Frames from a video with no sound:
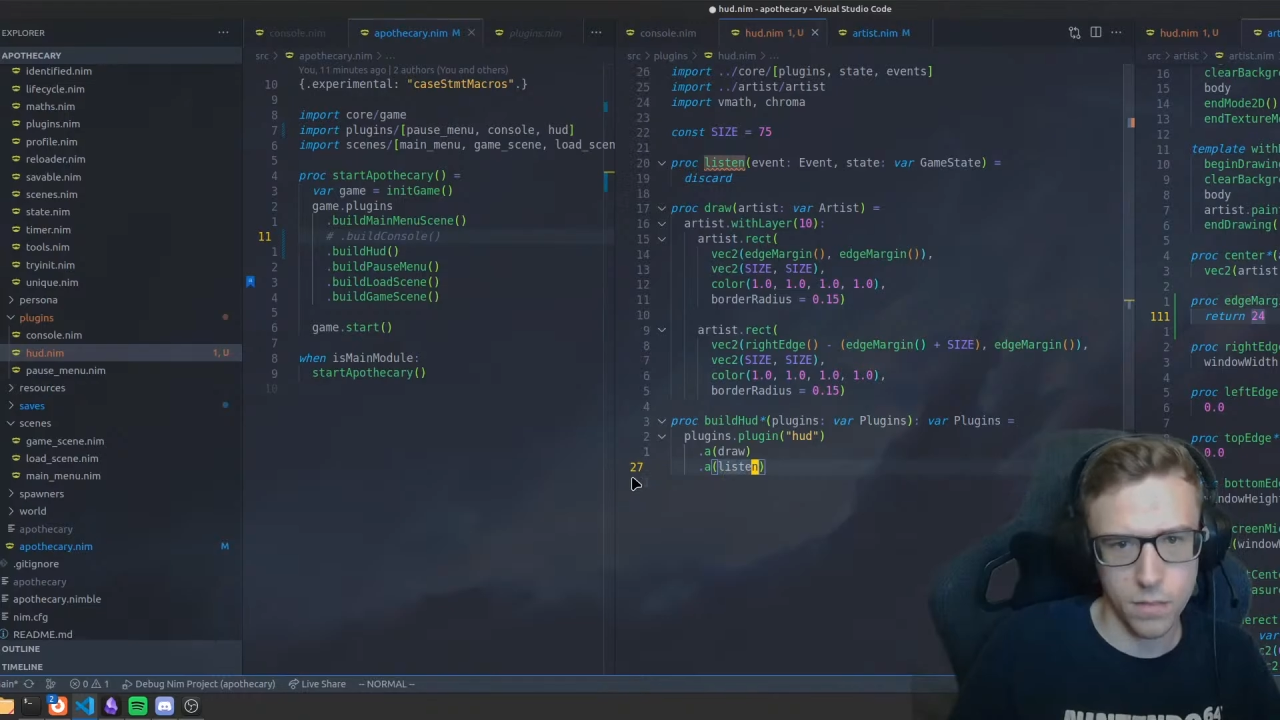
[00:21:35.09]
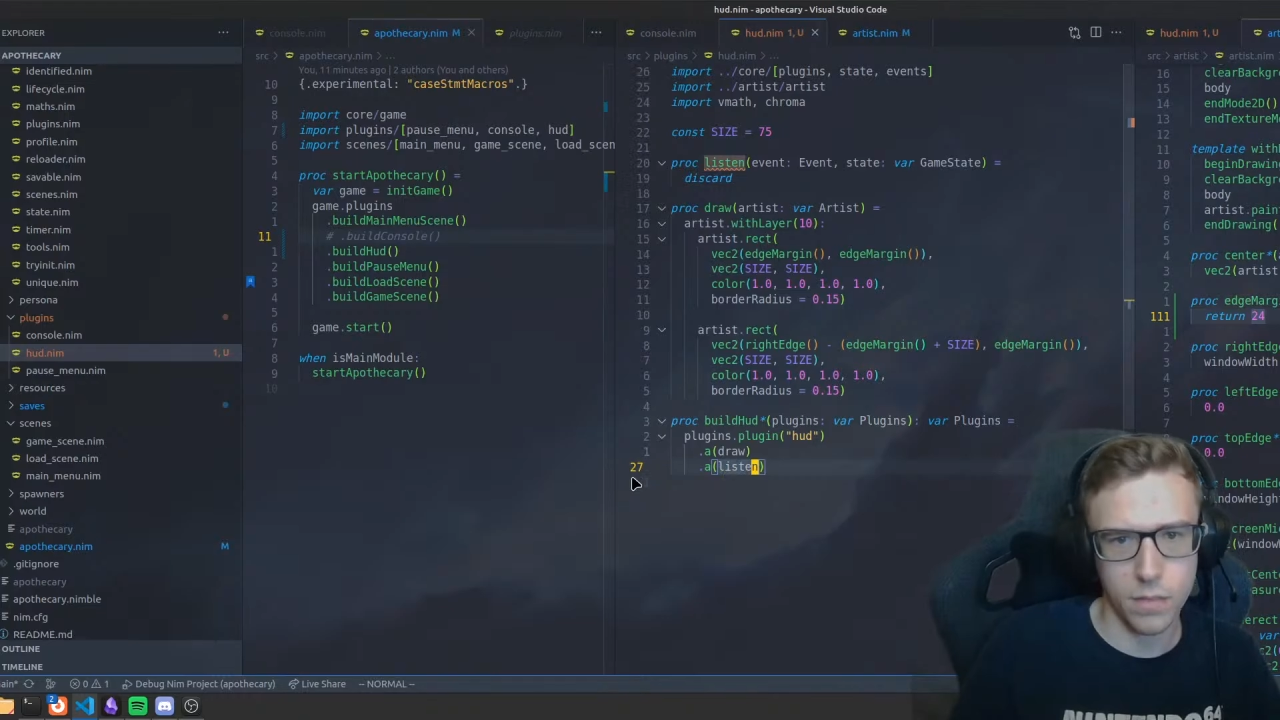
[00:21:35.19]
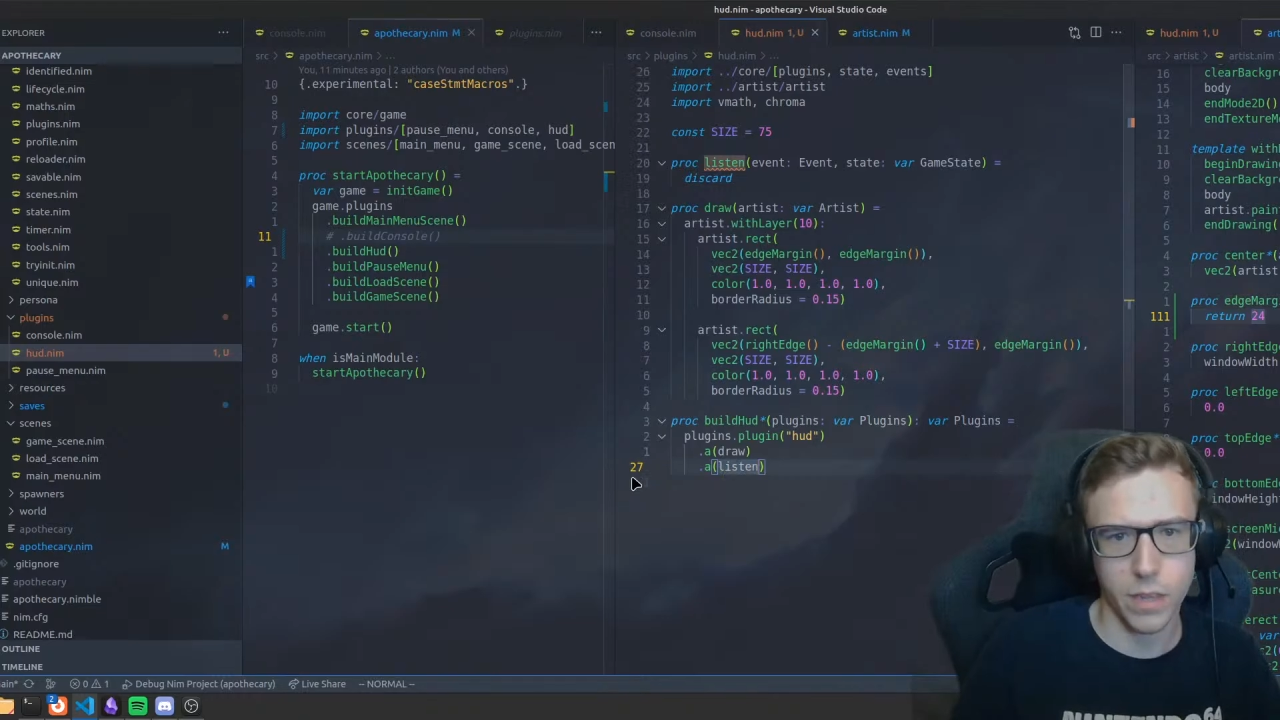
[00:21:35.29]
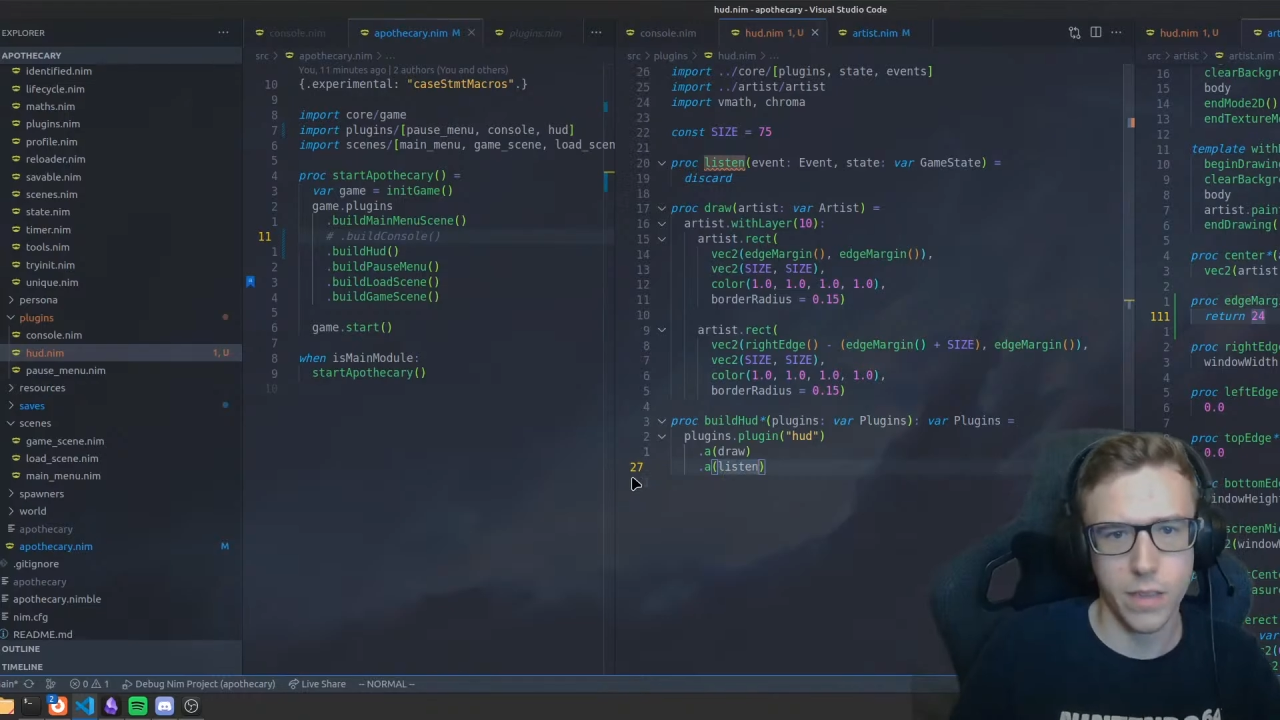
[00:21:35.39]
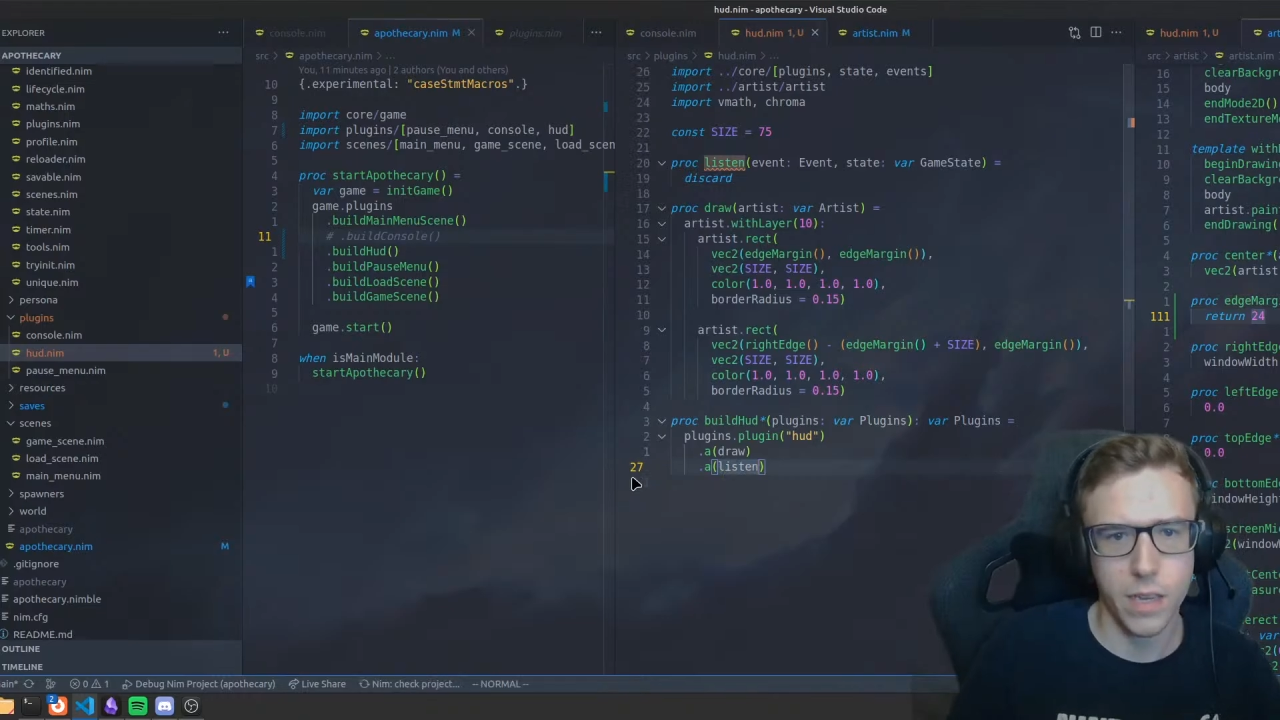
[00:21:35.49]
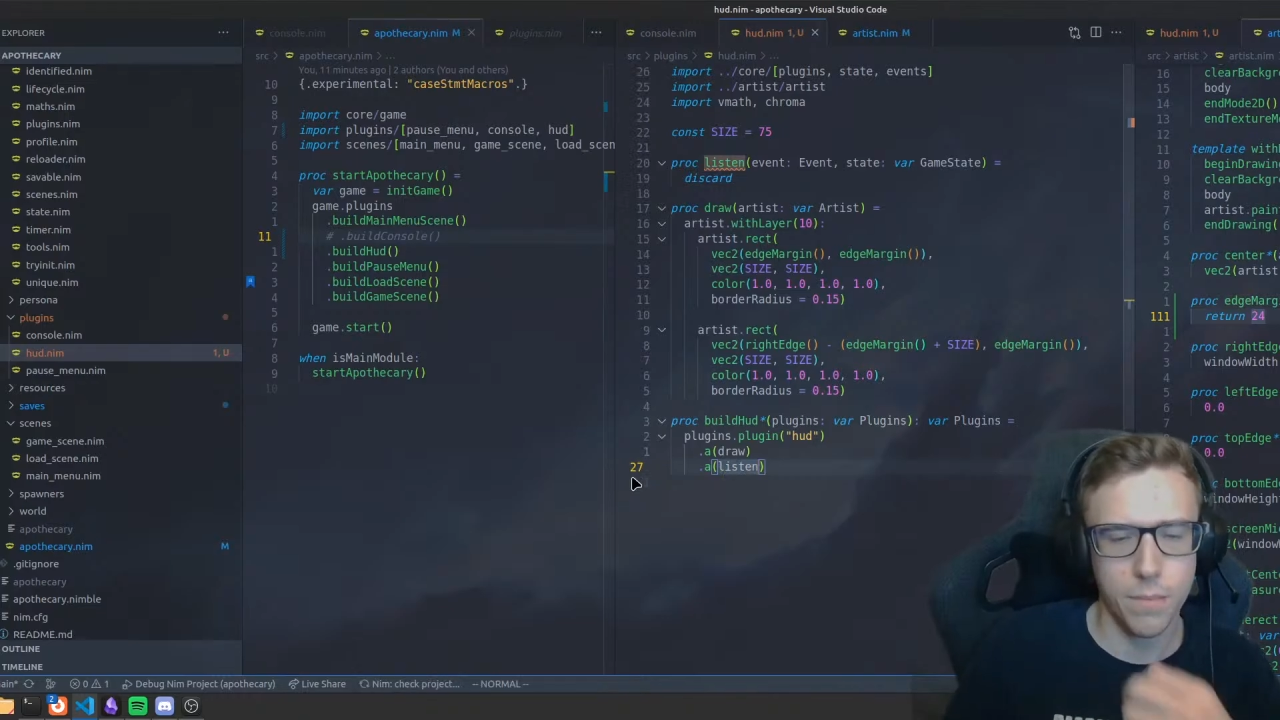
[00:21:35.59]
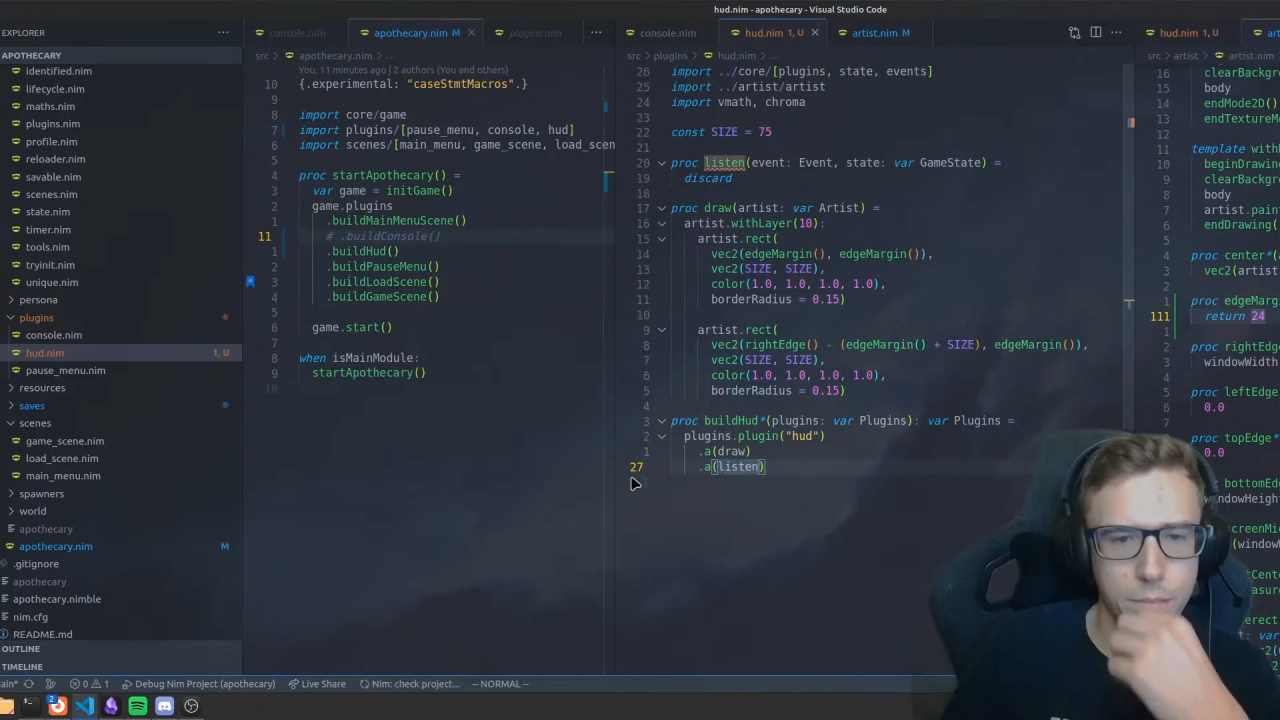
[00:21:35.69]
like that.